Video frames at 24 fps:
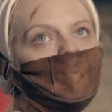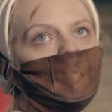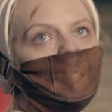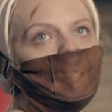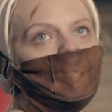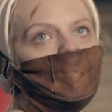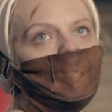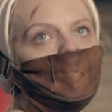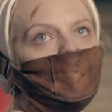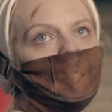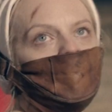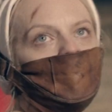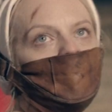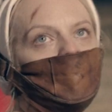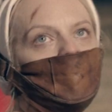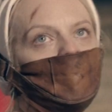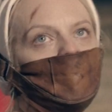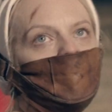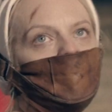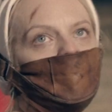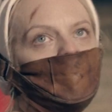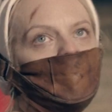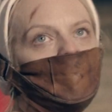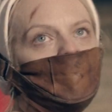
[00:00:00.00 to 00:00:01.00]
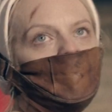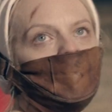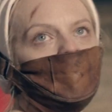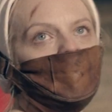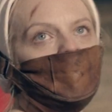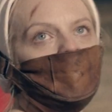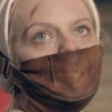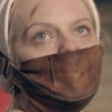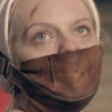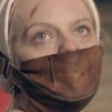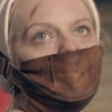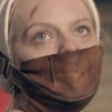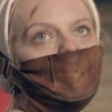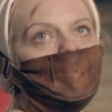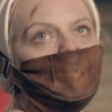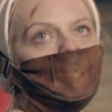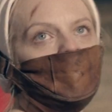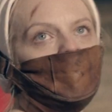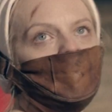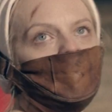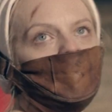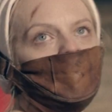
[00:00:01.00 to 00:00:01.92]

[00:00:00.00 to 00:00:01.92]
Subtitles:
(no one is talking)